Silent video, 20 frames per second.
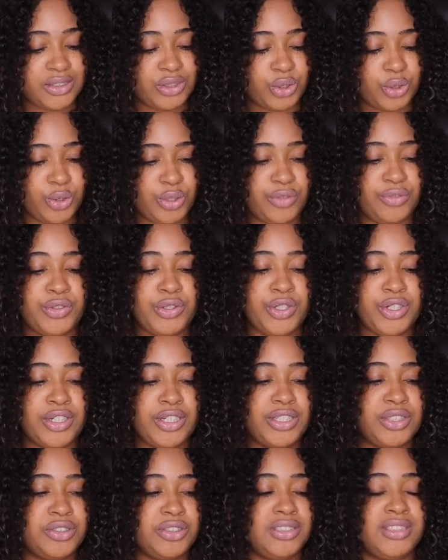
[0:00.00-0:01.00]
So if you're
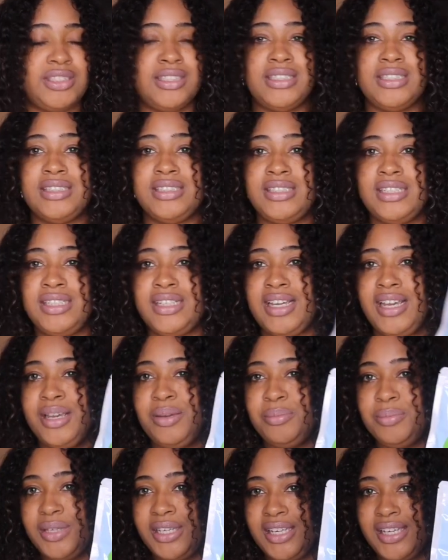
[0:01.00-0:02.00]
interested in
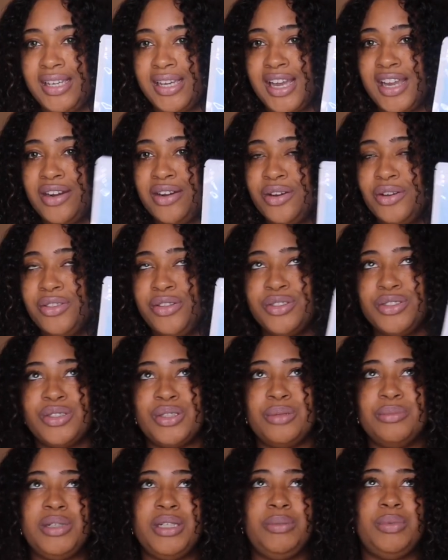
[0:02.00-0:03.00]
TKB, I know there's
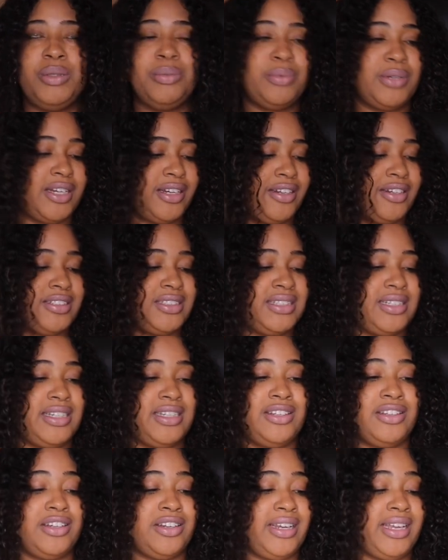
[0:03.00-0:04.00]
so many people out here
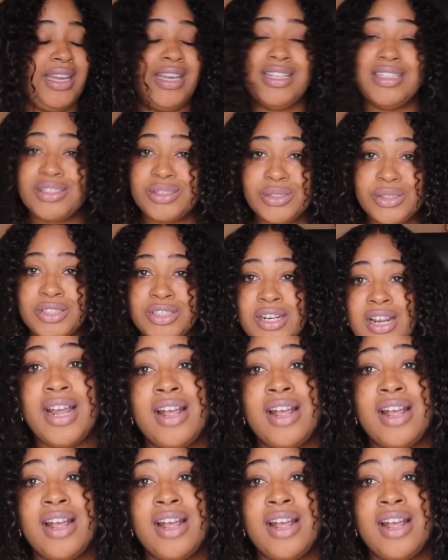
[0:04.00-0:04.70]
saying they're canceled.